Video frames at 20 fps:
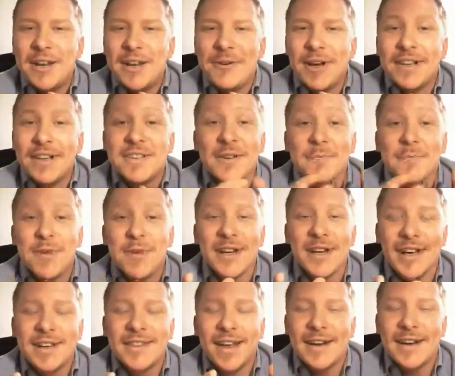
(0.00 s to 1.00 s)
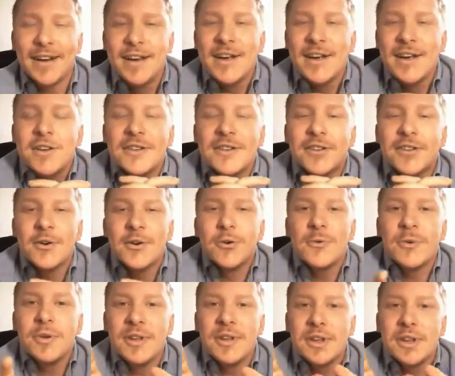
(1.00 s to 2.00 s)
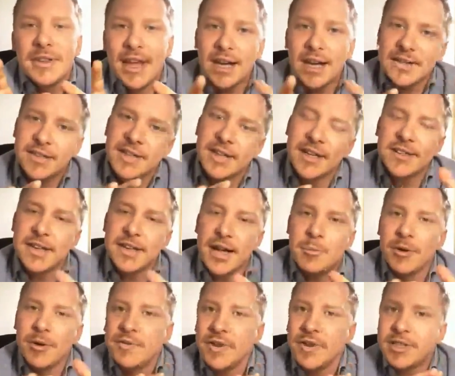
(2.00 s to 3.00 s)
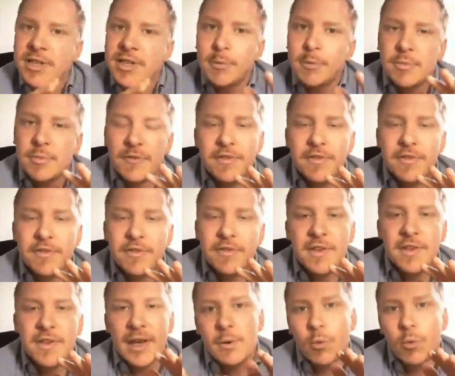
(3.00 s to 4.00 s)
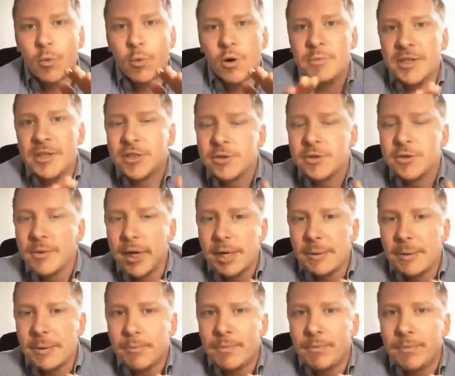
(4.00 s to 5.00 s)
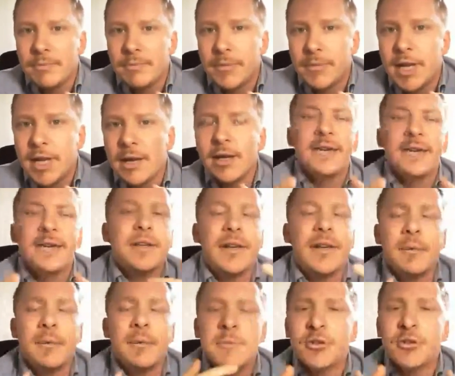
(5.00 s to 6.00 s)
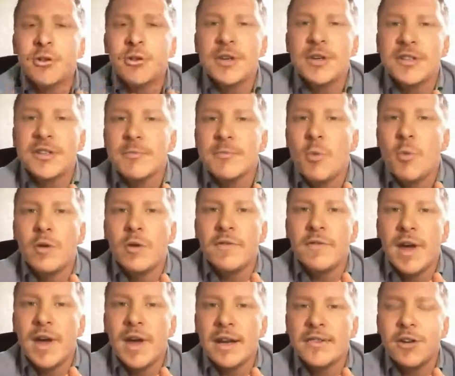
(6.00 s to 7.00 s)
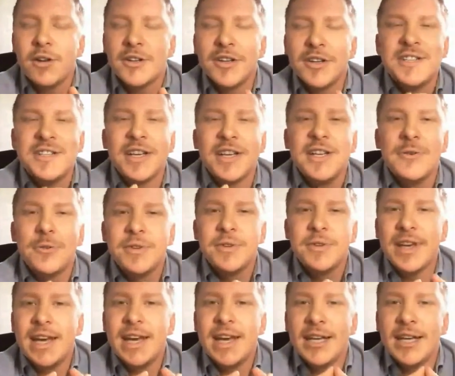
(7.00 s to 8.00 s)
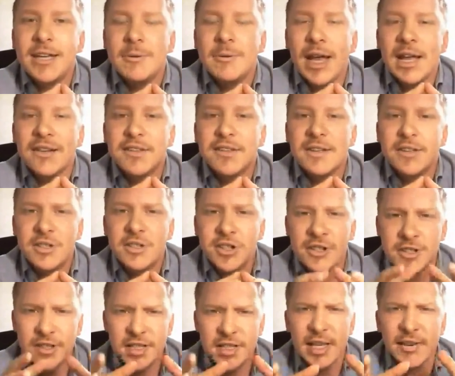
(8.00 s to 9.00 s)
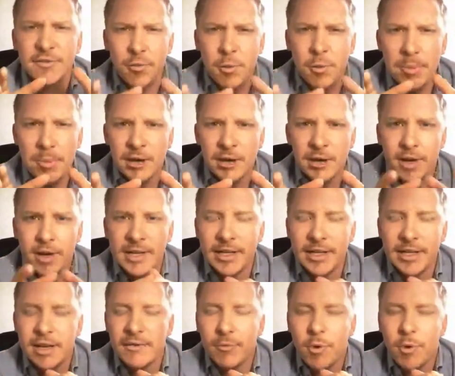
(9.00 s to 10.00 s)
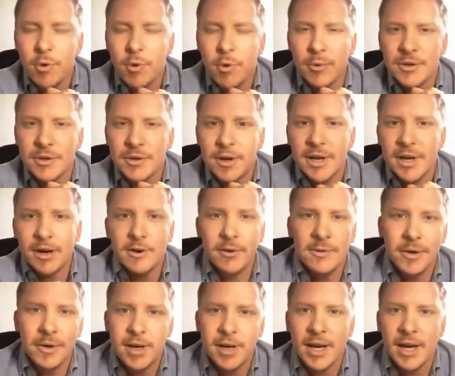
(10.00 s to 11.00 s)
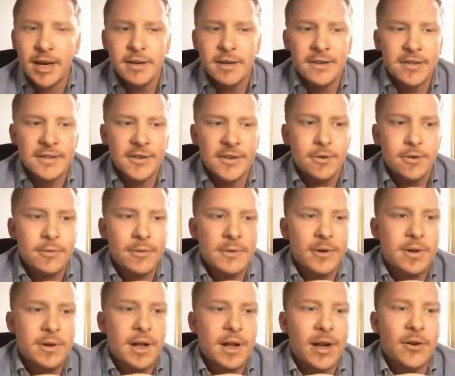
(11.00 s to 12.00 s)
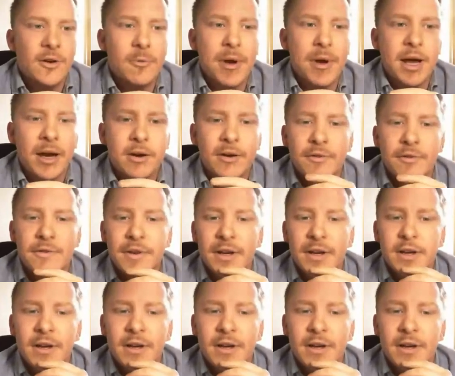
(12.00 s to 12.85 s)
anyway, it's something like that. So that's an example of the type of thing we're going to be doing. Now let me show you some more of that. So I'll continue with the idiom lesson just to give you a better idea of what we're doing. Okay, so I'll go back over